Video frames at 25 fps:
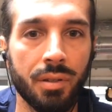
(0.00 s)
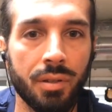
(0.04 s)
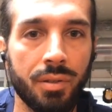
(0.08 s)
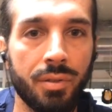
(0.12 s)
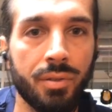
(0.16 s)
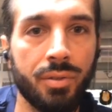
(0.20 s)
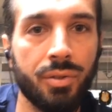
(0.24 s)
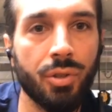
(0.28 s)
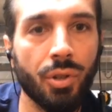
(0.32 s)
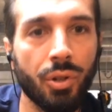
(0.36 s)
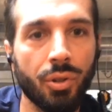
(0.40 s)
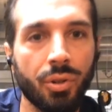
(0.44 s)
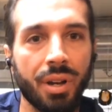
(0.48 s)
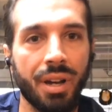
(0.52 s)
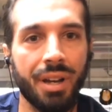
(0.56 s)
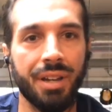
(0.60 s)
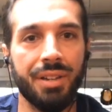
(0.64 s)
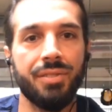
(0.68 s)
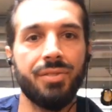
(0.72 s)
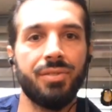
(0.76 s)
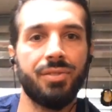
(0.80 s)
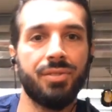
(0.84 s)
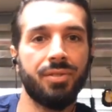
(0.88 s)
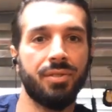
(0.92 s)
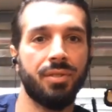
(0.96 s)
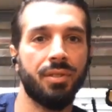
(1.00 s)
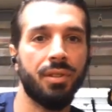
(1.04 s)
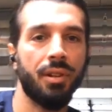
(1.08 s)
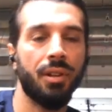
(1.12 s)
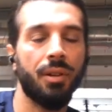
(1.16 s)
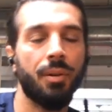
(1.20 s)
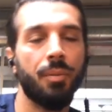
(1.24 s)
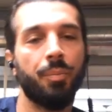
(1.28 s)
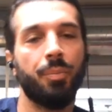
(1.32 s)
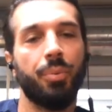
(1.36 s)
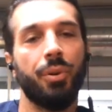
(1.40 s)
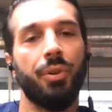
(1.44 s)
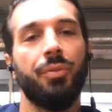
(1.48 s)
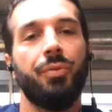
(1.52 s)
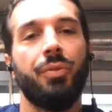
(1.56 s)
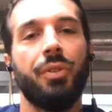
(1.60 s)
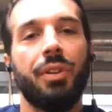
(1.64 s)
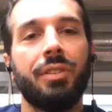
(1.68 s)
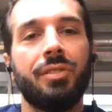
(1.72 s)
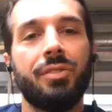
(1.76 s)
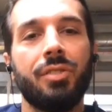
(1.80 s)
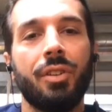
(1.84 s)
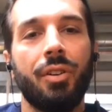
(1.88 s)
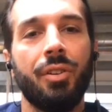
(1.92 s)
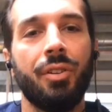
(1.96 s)
So guys,
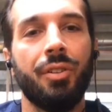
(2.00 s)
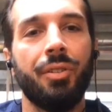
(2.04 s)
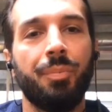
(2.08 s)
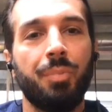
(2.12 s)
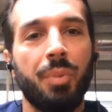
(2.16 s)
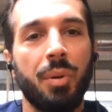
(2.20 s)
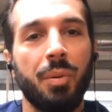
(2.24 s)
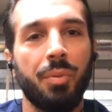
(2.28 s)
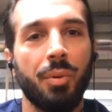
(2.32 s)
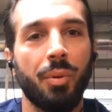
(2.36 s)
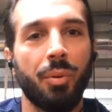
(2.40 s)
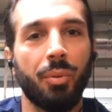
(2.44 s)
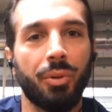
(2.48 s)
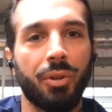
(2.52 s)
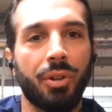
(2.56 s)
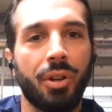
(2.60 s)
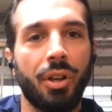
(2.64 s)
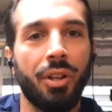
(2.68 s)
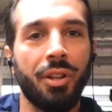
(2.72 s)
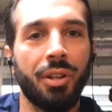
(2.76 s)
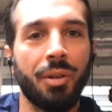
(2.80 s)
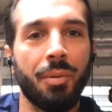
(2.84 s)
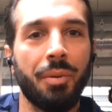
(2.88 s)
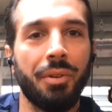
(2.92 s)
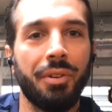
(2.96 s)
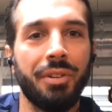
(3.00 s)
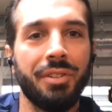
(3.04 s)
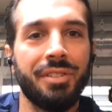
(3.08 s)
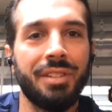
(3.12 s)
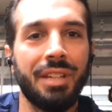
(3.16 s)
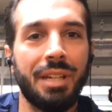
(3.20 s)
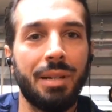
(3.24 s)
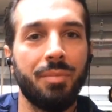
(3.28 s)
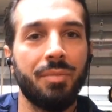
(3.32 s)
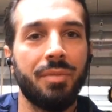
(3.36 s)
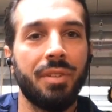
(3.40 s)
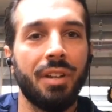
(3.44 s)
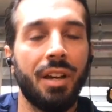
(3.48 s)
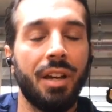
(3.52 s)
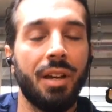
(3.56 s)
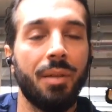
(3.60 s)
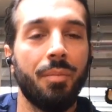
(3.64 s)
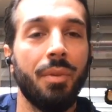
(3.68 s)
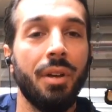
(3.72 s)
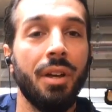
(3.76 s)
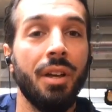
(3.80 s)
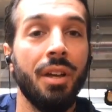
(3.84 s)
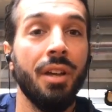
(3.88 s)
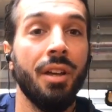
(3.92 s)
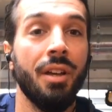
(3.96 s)
perfect. Sorry, people were calling on the same time.
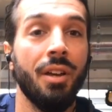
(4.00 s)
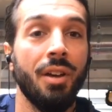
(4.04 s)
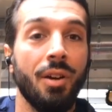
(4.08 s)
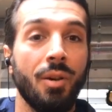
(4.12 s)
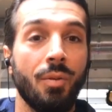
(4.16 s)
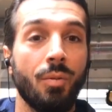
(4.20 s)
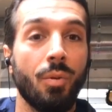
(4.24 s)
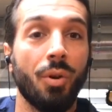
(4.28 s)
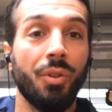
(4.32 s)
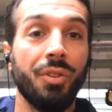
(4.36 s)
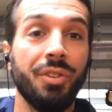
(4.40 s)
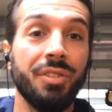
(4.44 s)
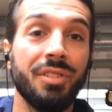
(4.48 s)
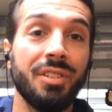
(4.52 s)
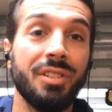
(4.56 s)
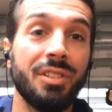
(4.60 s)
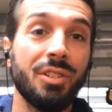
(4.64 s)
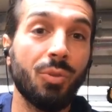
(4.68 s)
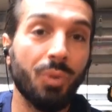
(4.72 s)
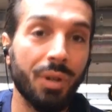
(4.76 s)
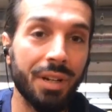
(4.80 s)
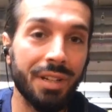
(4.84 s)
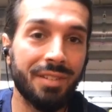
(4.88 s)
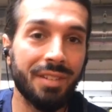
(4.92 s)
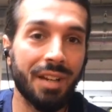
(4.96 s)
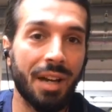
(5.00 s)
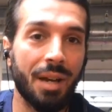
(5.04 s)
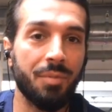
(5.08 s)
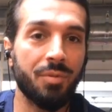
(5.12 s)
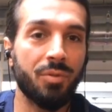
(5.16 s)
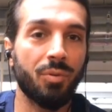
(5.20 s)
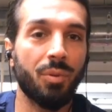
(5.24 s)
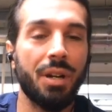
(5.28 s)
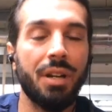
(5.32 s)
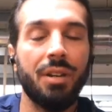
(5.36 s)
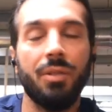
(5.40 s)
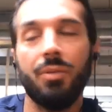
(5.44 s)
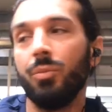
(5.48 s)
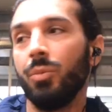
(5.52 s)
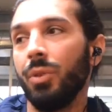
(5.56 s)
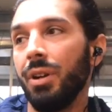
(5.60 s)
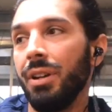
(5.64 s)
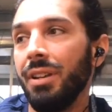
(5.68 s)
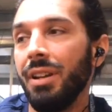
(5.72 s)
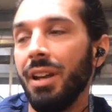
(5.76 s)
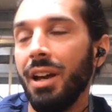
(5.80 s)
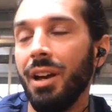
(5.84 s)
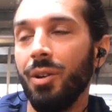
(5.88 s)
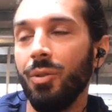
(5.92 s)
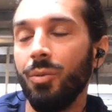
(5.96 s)
Well, this is great times, right? Right
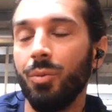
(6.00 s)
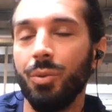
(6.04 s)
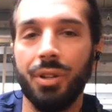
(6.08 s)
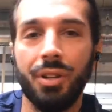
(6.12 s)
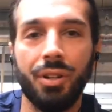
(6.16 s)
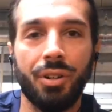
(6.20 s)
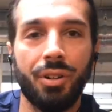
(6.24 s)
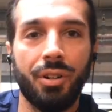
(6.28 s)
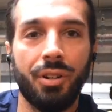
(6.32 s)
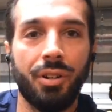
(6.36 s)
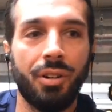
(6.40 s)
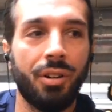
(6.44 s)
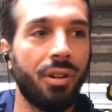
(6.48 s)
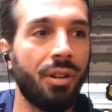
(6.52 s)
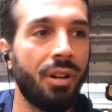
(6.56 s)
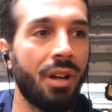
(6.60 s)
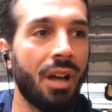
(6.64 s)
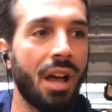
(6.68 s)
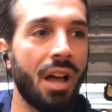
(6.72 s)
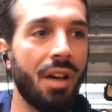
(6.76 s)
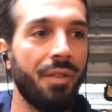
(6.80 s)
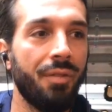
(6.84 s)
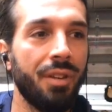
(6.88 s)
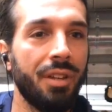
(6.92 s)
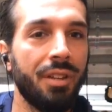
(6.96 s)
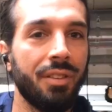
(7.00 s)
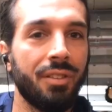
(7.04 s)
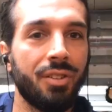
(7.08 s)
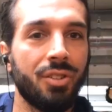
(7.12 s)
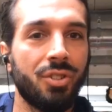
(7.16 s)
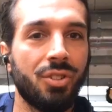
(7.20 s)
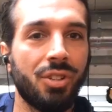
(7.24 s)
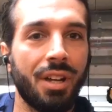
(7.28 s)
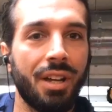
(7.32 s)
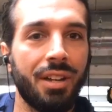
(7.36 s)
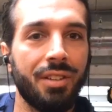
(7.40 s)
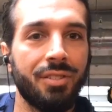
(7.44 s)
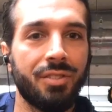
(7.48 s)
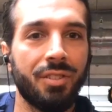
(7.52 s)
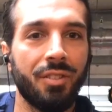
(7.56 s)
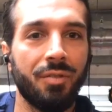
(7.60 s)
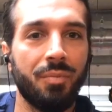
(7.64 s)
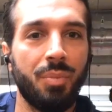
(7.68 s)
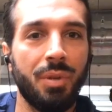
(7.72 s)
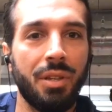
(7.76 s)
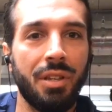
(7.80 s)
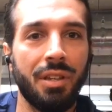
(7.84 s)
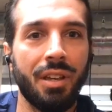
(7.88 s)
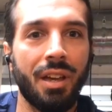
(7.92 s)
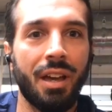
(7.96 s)
now we are having the chance of
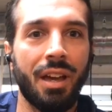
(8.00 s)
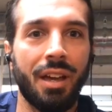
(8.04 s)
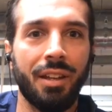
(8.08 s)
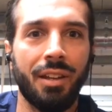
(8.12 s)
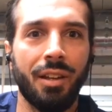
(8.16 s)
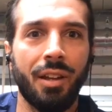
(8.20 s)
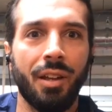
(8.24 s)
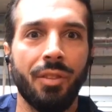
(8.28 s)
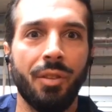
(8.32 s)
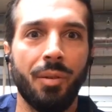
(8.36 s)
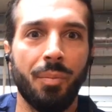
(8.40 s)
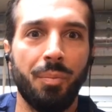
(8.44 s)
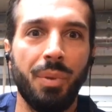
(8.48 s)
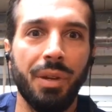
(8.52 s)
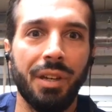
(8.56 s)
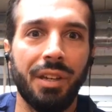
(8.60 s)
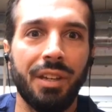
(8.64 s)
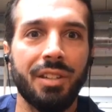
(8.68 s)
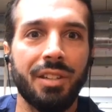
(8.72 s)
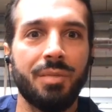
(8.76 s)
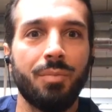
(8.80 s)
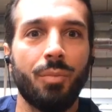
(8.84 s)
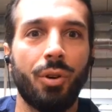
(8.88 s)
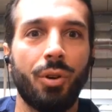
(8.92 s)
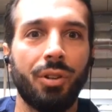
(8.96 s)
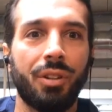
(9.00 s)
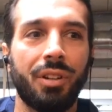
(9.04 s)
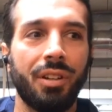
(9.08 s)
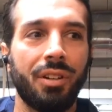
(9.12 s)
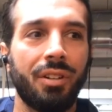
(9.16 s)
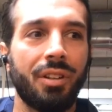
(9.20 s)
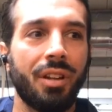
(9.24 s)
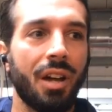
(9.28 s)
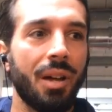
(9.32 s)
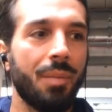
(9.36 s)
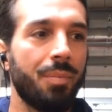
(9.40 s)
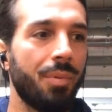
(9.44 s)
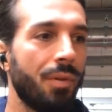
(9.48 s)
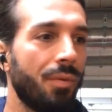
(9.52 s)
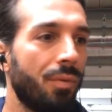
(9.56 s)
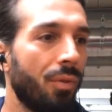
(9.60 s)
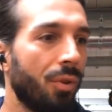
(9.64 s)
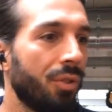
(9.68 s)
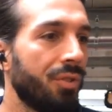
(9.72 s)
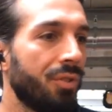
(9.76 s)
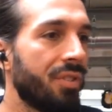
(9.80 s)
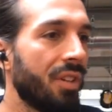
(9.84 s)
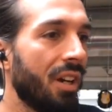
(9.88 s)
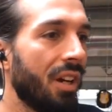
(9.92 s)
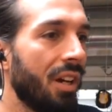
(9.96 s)
being at the biggest market cap of
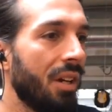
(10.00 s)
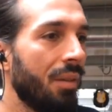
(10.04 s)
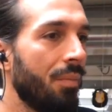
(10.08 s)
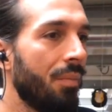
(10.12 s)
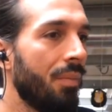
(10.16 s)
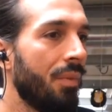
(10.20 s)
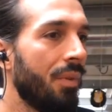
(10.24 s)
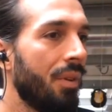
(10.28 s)
all time.